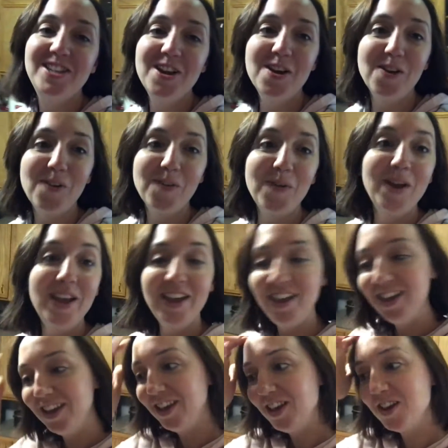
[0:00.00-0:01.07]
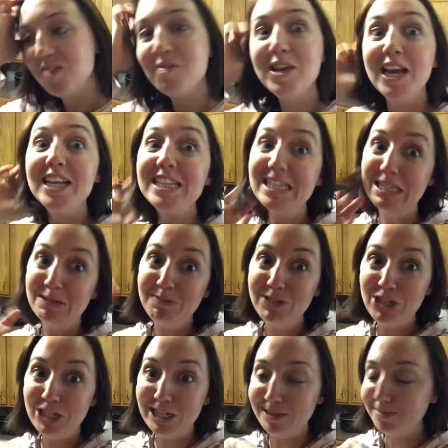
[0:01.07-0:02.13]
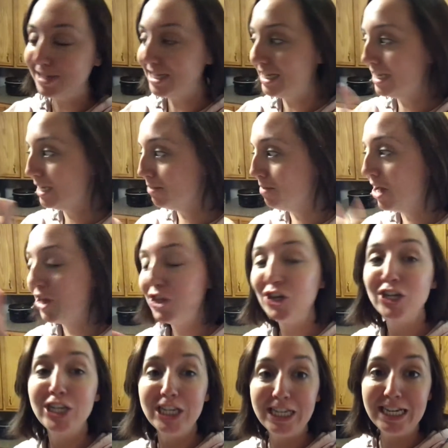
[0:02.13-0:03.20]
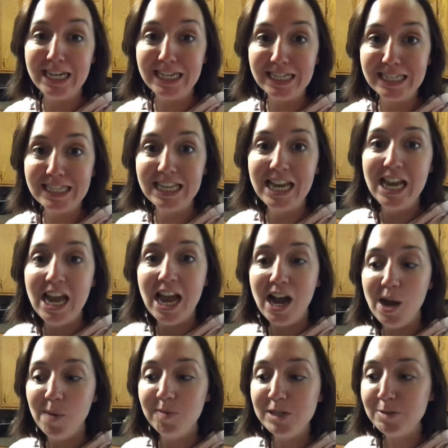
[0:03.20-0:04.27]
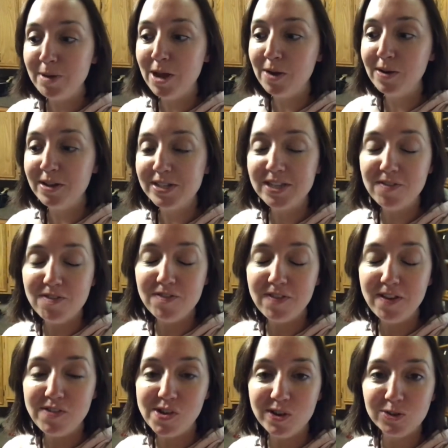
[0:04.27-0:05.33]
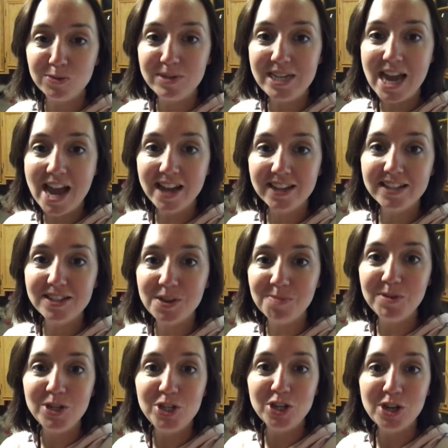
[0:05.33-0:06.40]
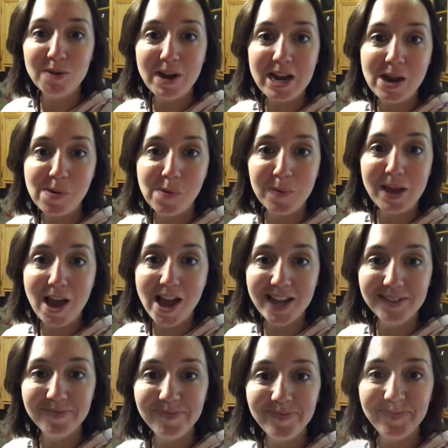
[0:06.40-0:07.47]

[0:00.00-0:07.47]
so we got some chips and some other goodies. Um, we spent around $75 with tax. So I'm gonna show you right now what we got.